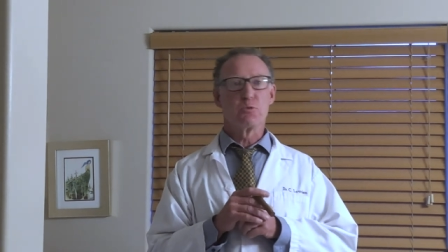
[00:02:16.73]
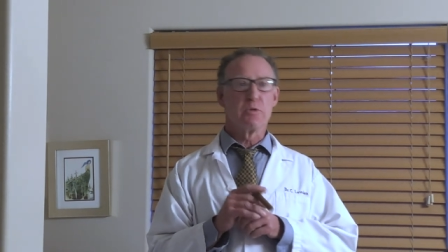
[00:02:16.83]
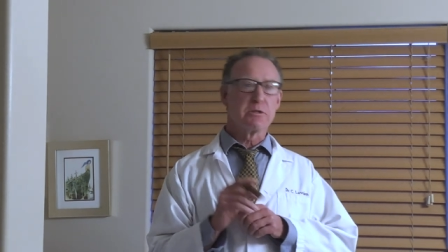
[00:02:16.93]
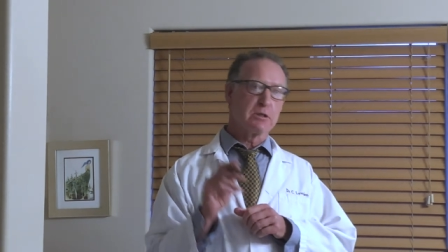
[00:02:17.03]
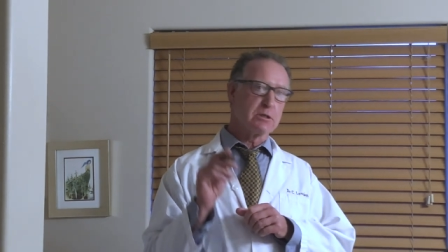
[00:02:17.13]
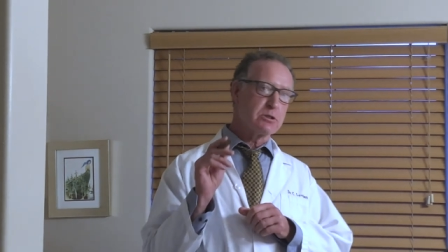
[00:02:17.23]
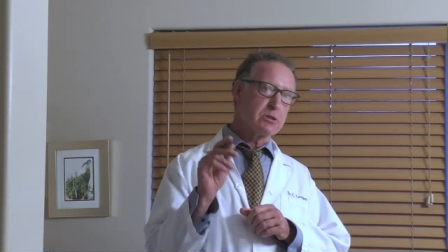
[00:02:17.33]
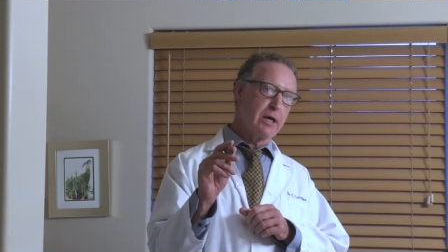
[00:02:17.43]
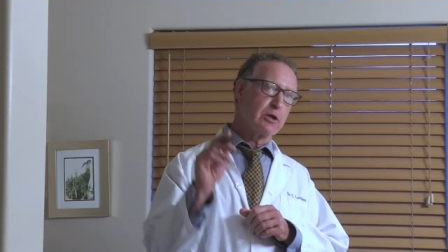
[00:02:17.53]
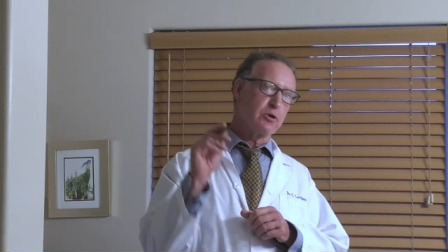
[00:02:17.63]
there was a
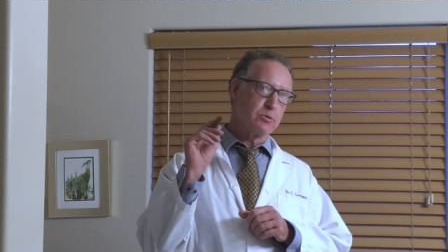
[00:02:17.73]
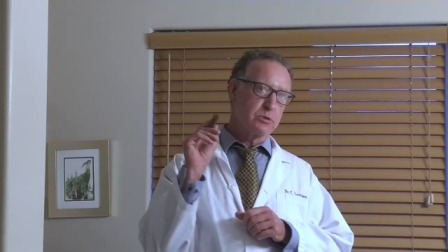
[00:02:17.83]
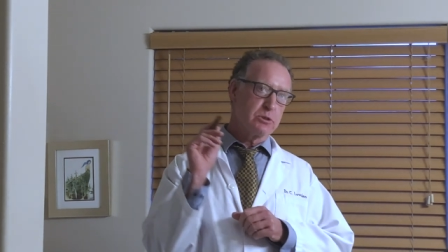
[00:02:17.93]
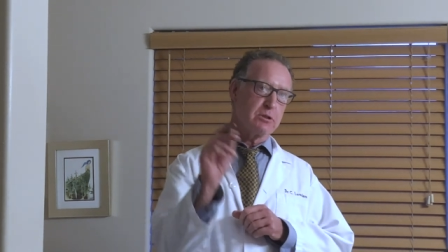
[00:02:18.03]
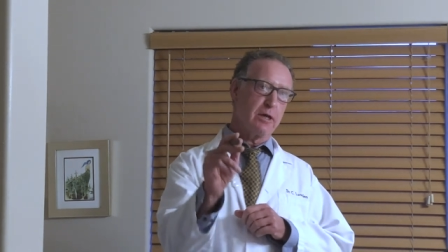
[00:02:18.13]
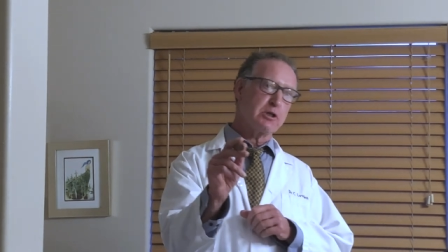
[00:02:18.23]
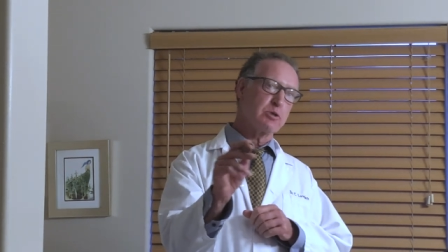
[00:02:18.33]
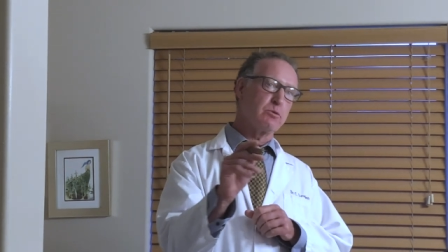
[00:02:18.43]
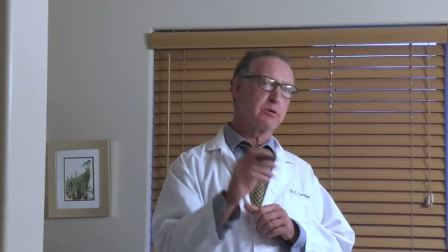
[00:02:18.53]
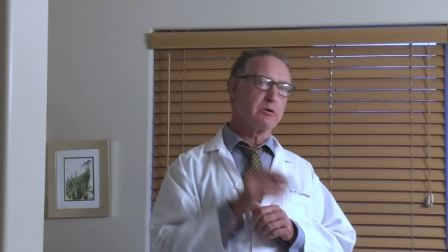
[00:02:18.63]

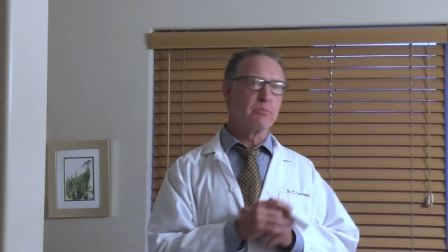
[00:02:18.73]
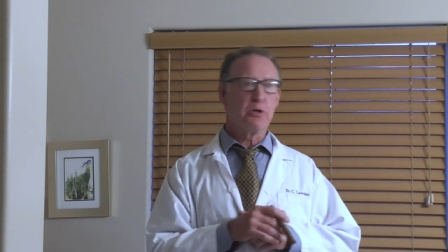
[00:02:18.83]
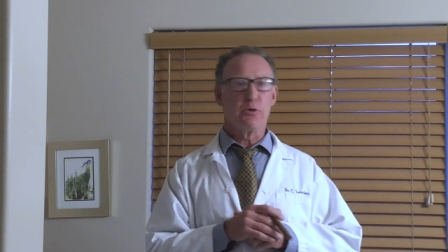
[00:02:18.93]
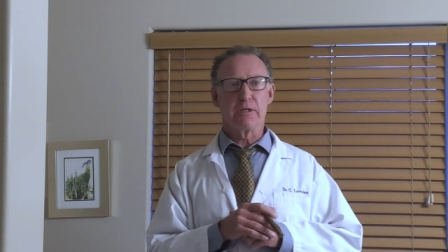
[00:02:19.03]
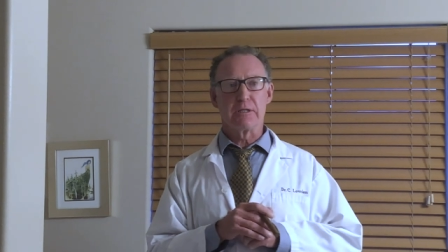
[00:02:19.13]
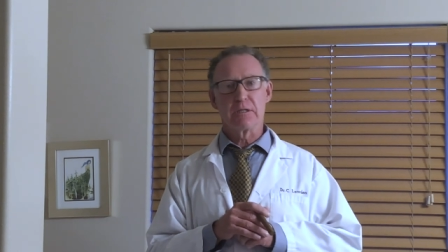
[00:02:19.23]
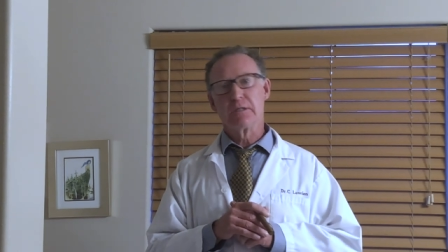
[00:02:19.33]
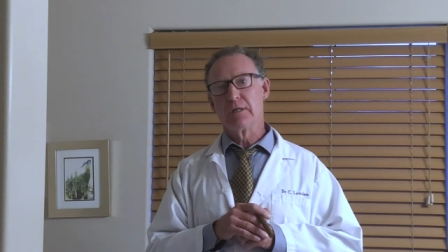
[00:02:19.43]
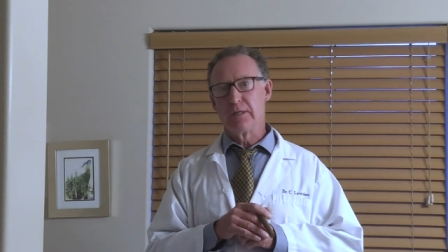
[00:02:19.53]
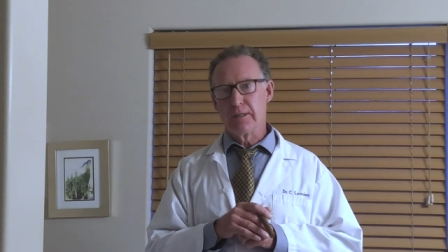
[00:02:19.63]
psychosexual component
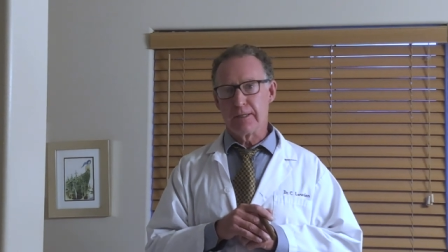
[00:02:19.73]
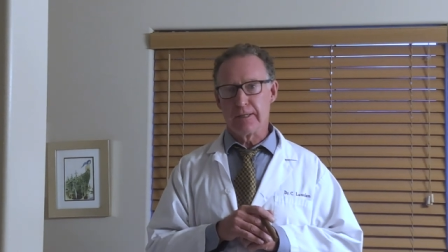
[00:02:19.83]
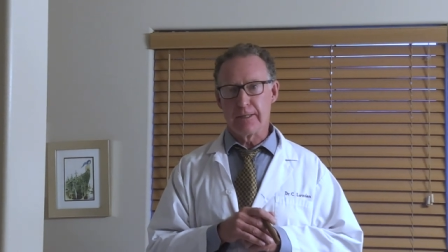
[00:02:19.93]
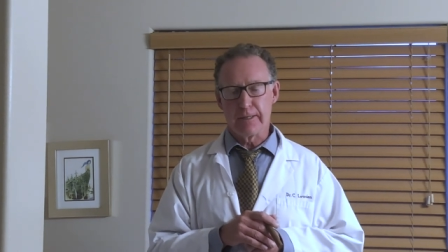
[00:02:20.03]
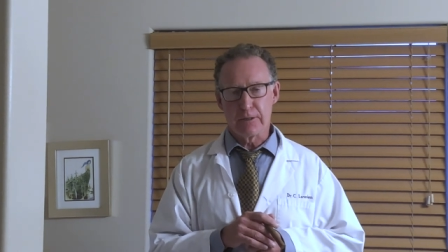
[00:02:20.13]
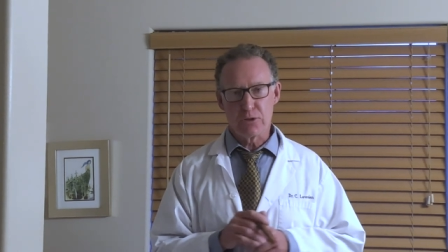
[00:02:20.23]
uh,